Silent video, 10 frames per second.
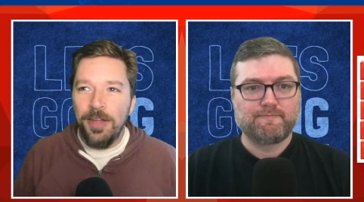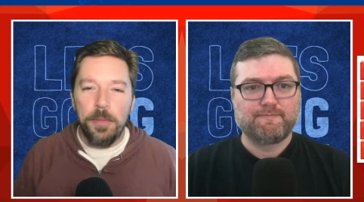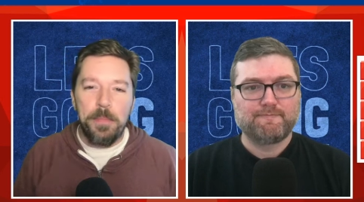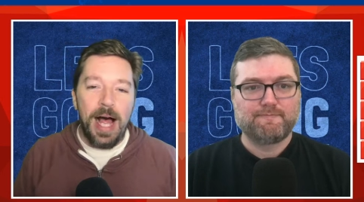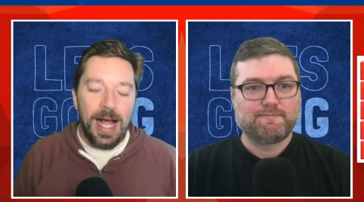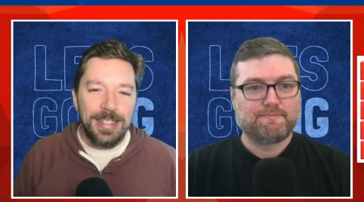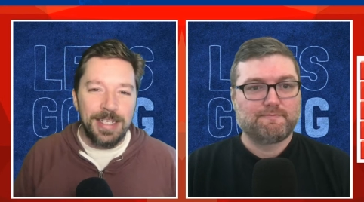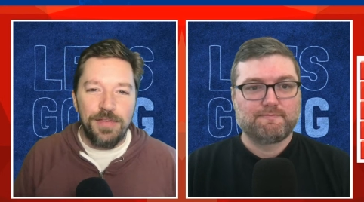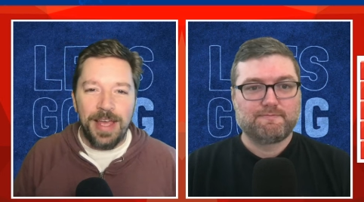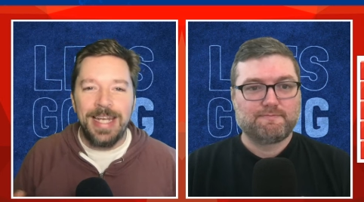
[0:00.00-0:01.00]
Speaker 1: the
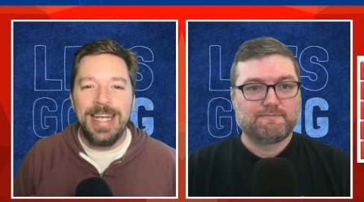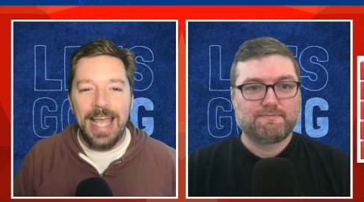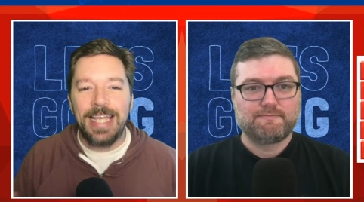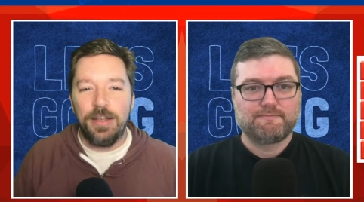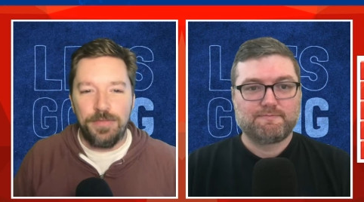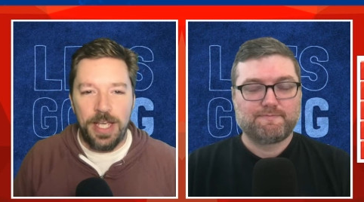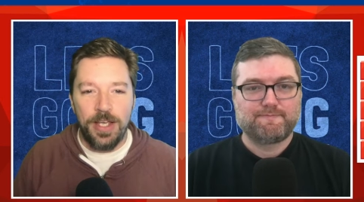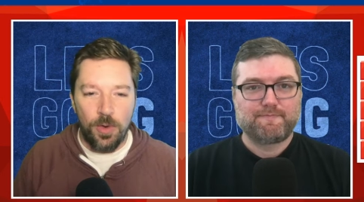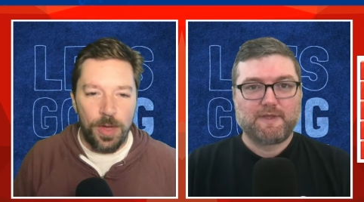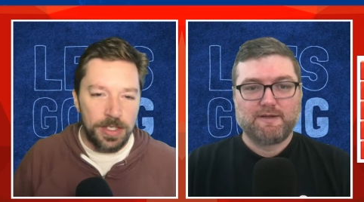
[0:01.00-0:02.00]
positive and negative
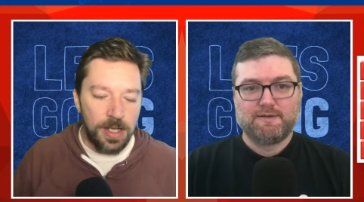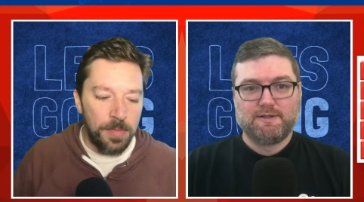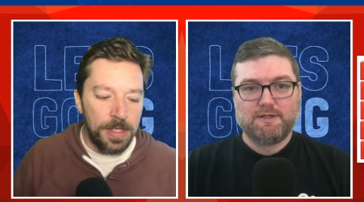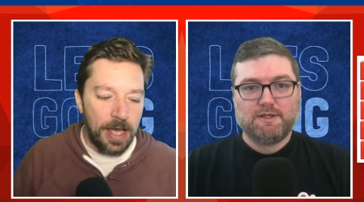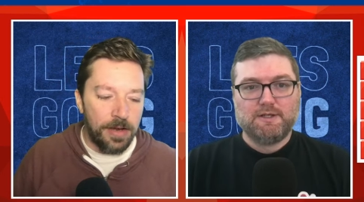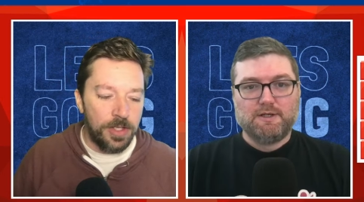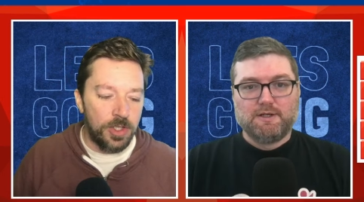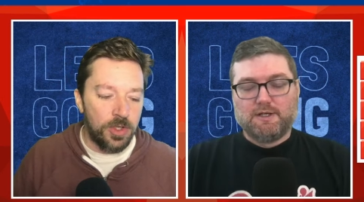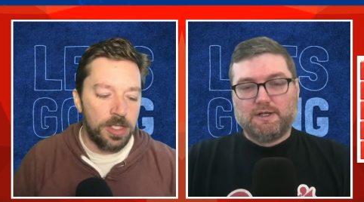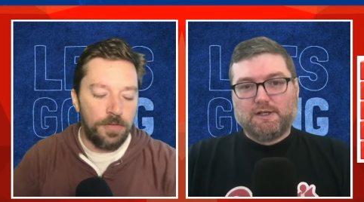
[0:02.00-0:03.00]
takeaways coming out of
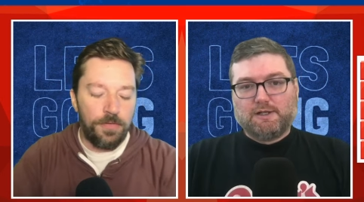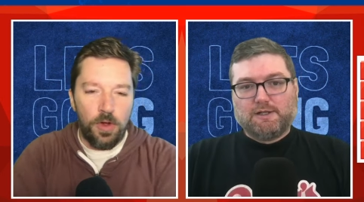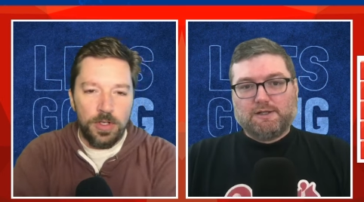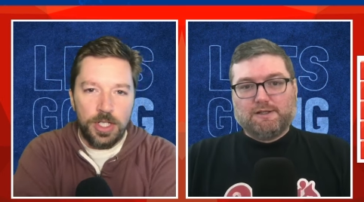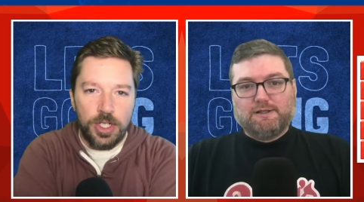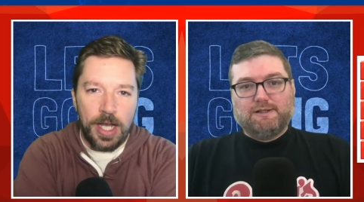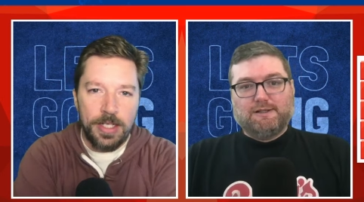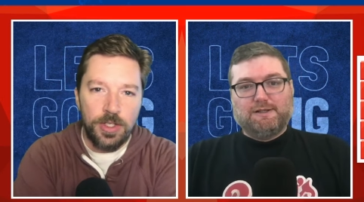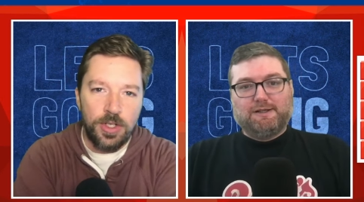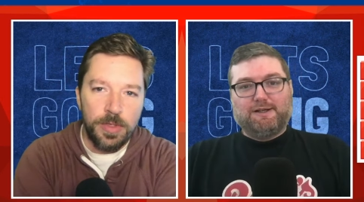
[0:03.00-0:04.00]
this loss that falls the
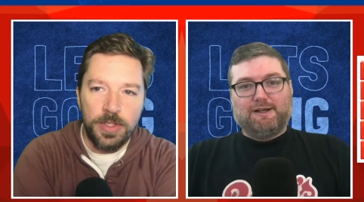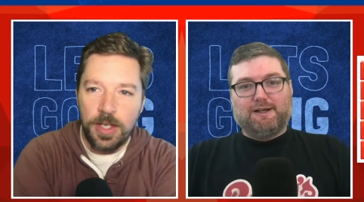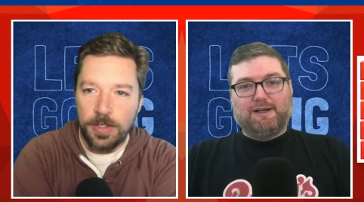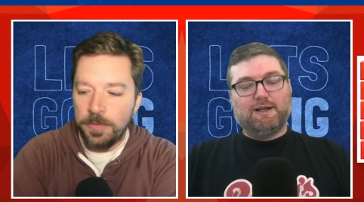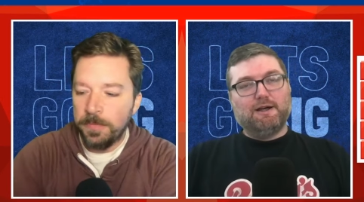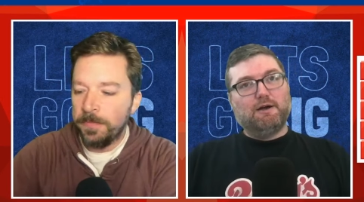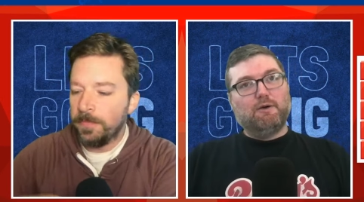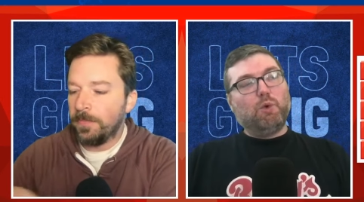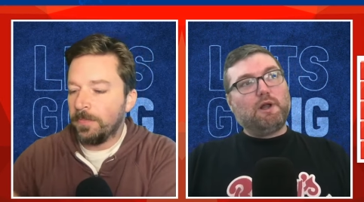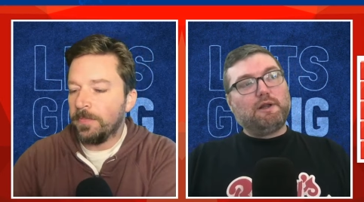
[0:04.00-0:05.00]
Giants to 2-6.
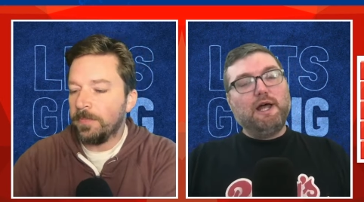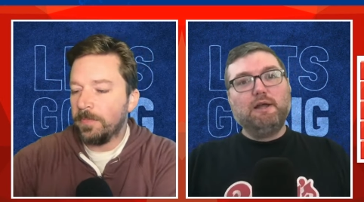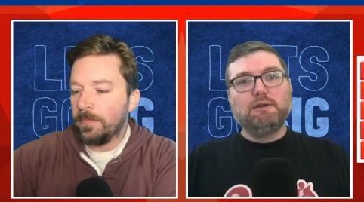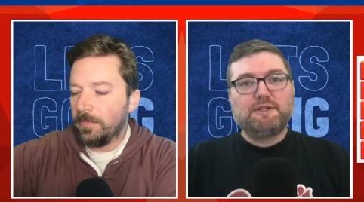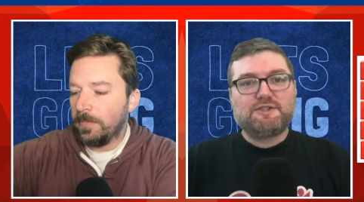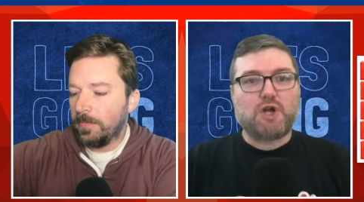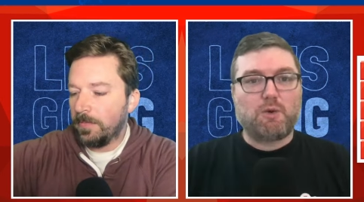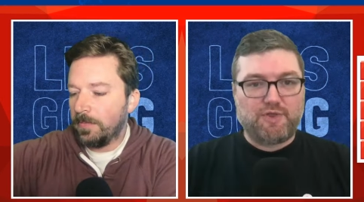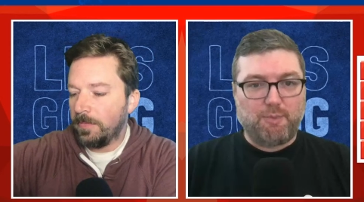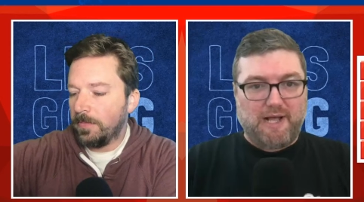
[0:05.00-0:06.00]
Well,
Speaker 2: let's start with the
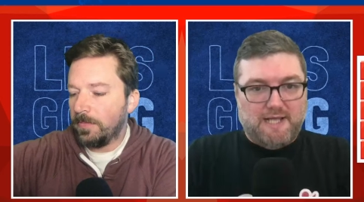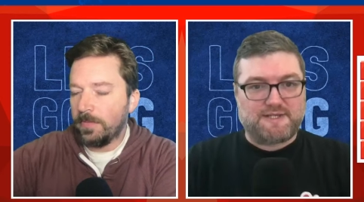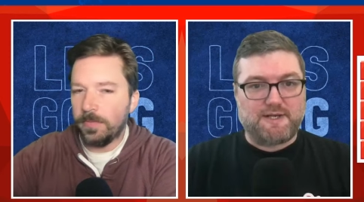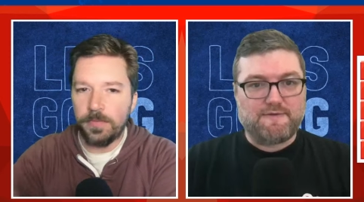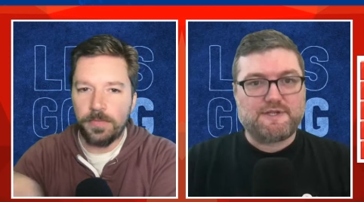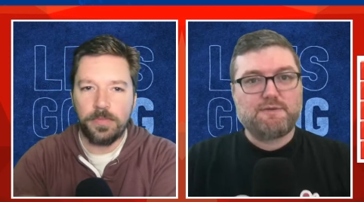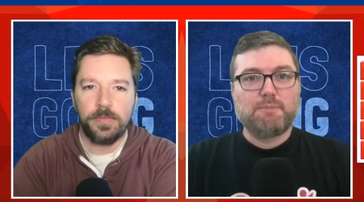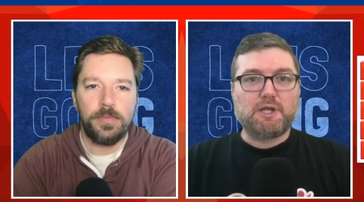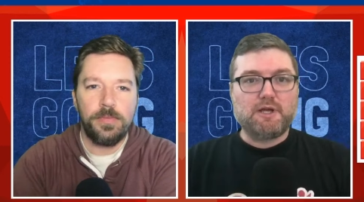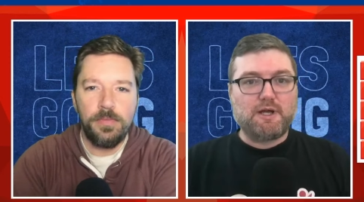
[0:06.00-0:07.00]
positives,
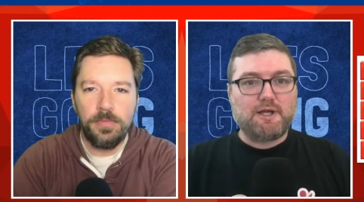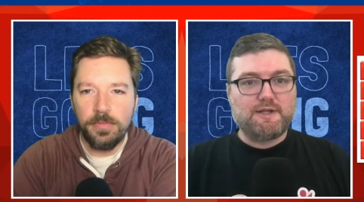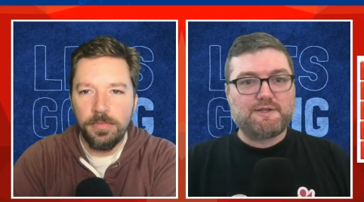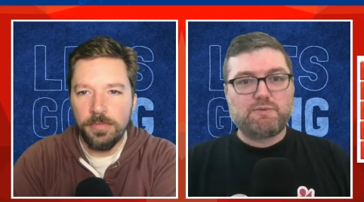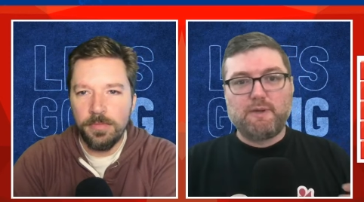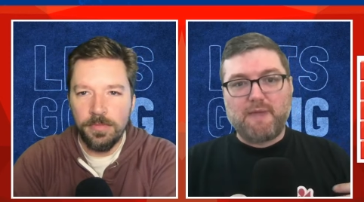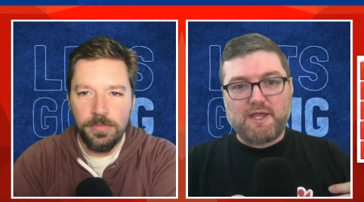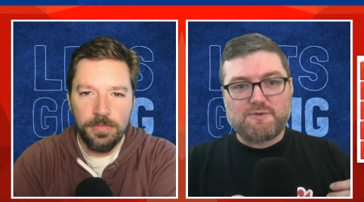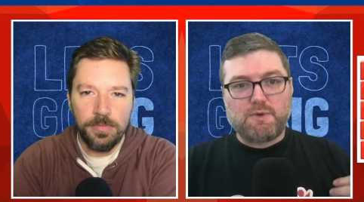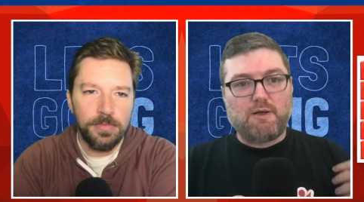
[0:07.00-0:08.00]
because we may as
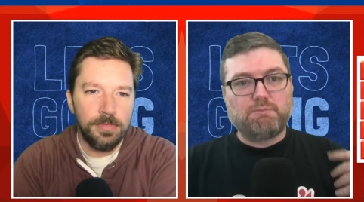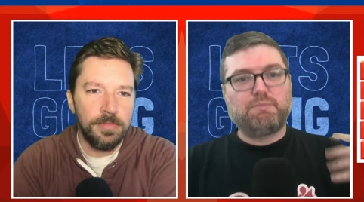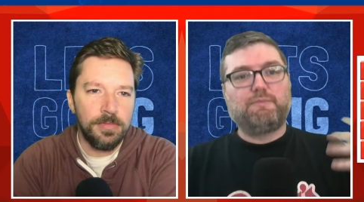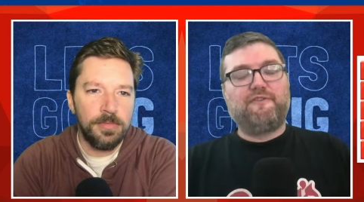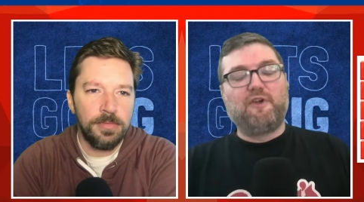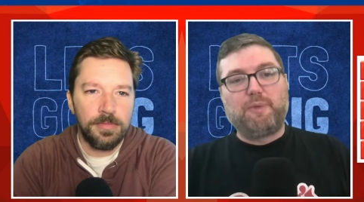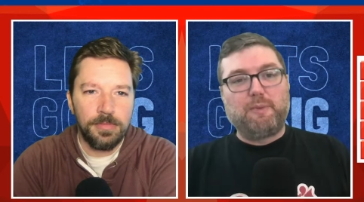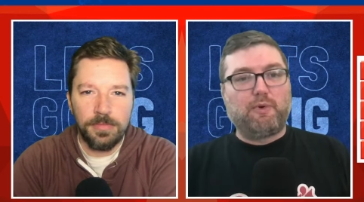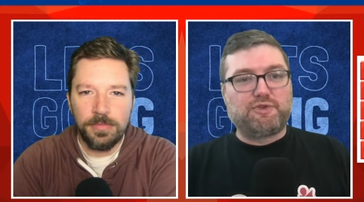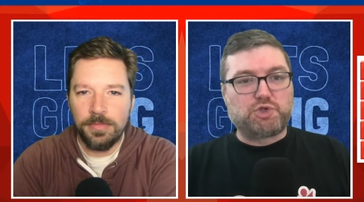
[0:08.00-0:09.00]
well fill people
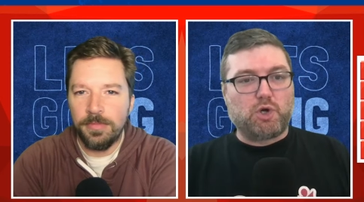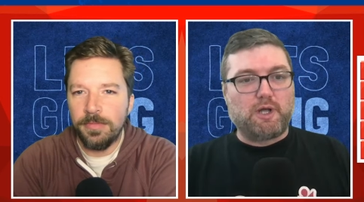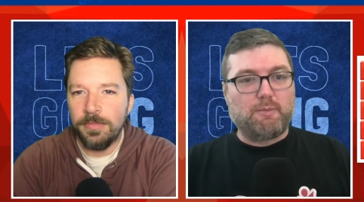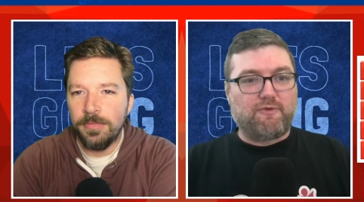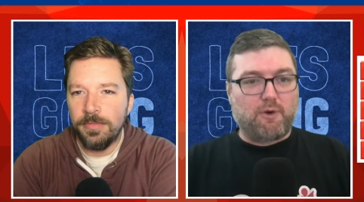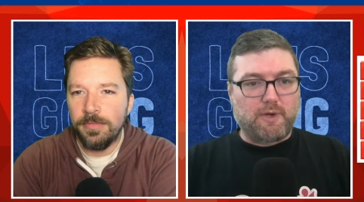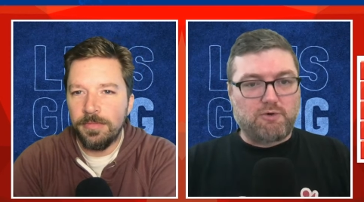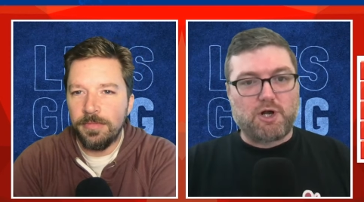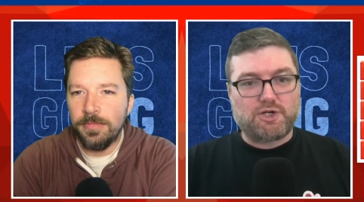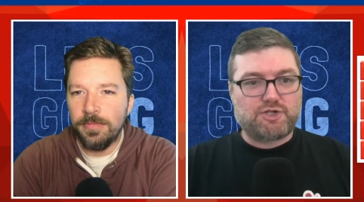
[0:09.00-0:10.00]
with joy before we
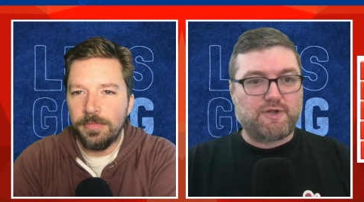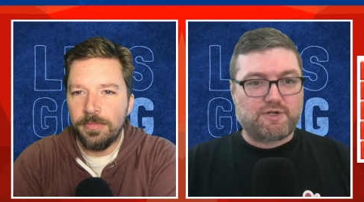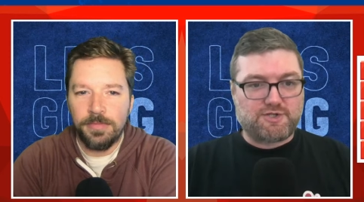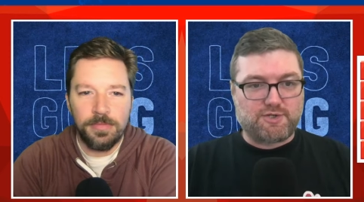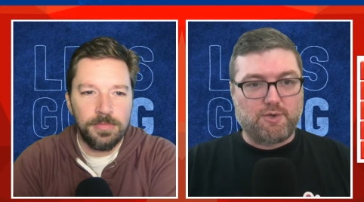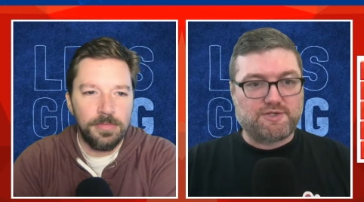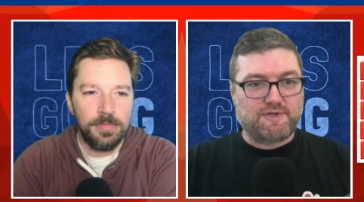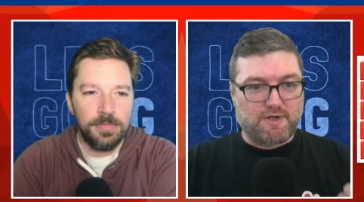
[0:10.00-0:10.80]
crush their souls and their